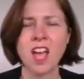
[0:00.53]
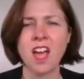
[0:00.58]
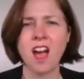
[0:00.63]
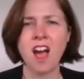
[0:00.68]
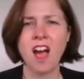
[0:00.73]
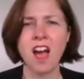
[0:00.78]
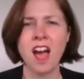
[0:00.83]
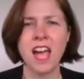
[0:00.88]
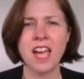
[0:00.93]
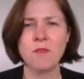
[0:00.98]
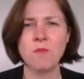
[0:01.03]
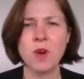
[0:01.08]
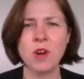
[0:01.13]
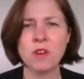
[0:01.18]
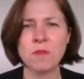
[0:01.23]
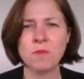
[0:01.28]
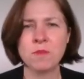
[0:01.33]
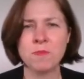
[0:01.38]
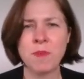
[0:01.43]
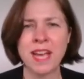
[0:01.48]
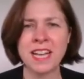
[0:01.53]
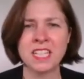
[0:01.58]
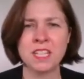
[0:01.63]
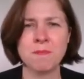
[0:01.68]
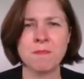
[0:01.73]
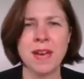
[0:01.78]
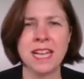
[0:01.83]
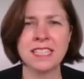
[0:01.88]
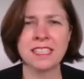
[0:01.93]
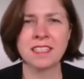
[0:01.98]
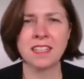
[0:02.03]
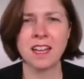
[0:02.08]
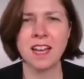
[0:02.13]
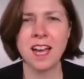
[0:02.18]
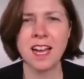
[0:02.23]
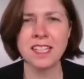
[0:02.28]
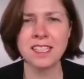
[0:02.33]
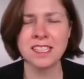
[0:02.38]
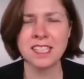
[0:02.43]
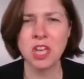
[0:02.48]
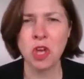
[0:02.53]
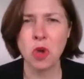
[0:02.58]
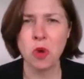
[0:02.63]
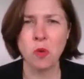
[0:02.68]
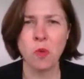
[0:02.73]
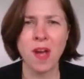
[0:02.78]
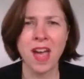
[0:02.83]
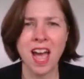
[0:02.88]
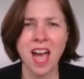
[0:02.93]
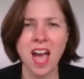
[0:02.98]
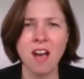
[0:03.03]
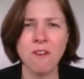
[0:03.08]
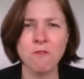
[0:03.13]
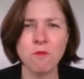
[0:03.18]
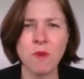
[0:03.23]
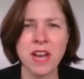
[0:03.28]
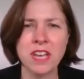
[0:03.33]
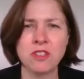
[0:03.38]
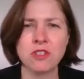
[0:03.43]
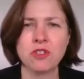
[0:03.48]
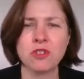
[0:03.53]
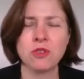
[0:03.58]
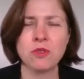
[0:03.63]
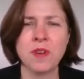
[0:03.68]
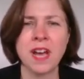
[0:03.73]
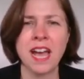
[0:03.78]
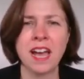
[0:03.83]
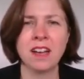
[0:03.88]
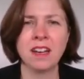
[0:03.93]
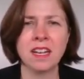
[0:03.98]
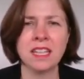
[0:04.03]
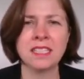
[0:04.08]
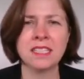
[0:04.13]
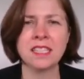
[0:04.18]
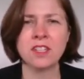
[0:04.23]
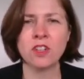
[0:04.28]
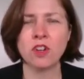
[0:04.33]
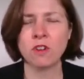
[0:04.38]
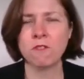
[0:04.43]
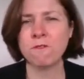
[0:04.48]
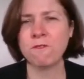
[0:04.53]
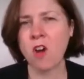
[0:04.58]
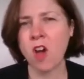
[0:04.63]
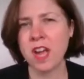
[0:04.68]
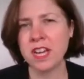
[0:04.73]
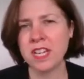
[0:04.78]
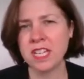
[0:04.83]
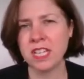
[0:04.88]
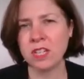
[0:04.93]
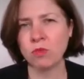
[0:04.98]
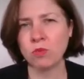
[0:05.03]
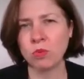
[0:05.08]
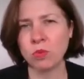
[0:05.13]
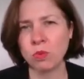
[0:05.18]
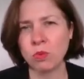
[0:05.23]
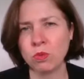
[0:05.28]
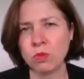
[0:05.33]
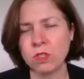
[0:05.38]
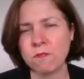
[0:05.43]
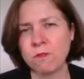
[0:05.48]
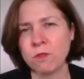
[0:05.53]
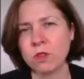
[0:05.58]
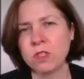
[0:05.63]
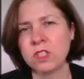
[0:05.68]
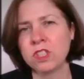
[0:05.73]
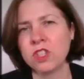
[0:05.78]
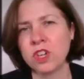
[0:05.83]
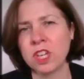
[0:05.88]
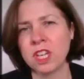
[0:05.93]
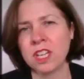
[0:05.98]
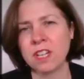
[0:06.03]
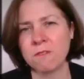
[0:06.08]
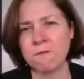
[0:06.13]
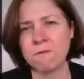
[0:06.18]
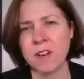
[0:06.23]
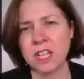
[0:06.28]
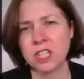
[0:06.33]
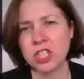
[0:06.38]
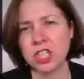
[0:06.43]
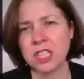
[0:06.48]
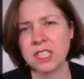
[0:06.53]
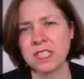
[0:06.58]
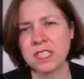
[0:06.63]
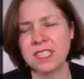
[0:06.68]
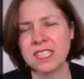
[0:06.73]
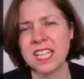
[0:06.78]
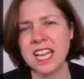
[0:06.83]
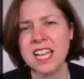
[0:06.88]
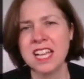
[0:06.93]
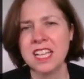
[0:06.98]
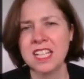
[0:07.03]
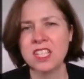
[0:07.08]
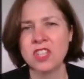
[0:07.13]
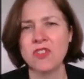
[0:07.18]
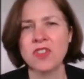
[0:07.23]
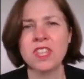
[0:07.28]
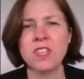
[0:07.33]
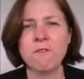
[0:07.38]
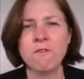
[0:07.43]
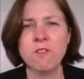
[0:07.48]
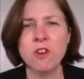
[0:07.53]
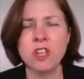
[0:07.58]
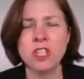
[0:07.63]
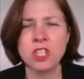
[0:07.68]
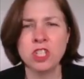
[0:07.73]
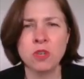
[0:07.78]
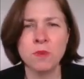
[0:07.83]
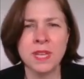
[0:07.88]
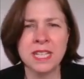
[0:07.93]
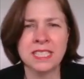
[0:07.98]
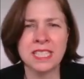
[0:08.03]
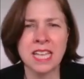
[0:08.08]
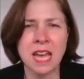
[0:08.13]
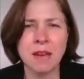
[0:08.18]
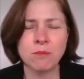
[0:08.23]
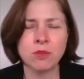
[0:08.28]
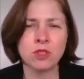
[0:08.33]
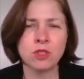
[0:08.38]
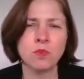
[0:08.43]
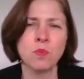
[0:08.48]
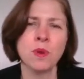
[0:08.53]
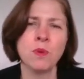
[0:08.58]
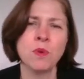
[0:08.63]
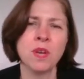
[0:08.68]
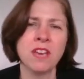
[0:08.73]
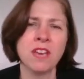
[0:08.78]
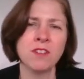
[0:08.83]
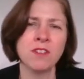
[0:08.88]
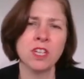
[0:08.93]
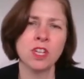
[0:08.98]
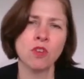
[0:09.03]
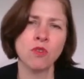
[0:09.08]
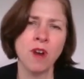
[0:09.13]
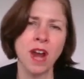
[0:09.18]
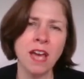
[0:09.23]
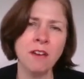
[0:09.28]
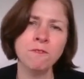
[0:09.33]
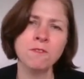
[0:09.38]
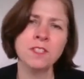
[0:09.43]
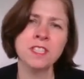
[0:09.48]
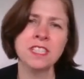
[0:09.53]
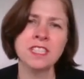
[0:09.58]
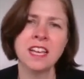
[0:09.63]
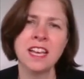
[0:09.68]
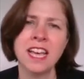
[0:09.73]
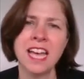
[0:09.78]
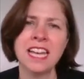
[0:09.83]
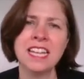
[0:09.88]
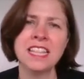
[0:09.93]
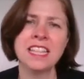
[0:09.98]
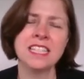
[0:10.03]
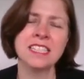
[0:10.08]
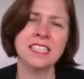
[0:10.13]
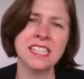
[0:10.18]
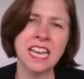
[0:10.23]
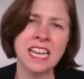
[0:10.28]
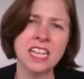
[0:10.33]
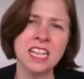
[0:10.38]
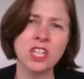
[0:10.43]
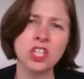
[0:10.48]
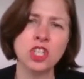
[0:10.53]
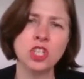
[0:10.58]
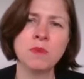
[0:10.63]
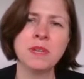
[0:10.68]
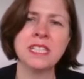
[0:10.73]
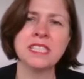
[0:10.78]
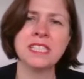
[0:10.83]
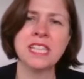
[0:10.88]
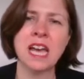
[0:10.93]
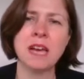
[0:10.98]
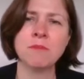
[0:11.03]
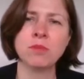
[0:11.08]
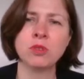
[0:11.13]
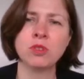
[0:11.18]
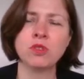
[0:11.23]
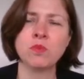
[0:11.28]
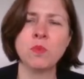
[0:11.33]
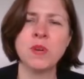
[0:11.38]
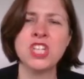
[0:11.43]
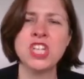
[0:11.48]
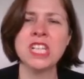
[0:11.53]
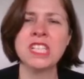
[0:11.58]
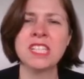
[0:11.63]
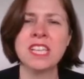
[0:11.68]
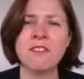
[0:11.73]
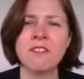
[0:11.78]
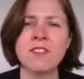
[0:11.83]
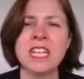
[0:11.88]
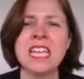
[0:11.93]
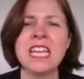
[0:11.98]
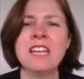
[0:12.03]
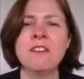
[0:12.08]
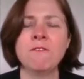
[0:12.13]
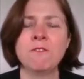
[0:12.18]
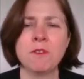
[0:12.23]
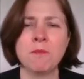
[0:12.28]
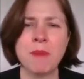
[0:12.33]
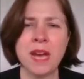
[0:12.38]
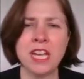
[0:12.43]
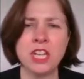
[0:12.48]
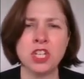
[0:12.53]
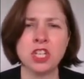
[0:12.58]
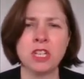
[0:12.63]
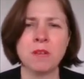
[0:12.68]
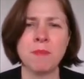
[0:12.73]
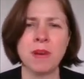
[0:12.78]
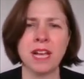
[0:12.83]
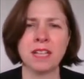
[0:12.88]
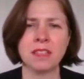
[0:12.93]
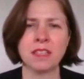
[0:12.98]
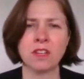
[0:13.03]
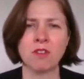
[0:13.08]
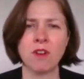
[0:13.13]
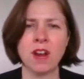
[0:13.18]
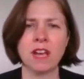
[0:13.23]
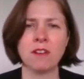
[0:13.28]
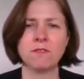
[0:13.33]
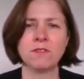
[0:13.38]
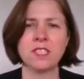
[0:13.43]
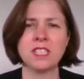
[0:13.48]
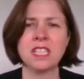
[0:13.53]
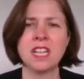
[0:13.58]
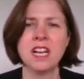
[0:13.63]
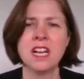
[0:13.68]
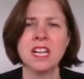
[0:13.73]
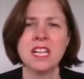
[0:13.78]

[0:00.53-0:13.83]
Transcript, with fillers: Hi, and welcome back to Maths class. We're halfway through our lesson on finding rules for circular functions. So in the first two examples, we were given graphs, and in the second two examples, we're just given information about the graphs.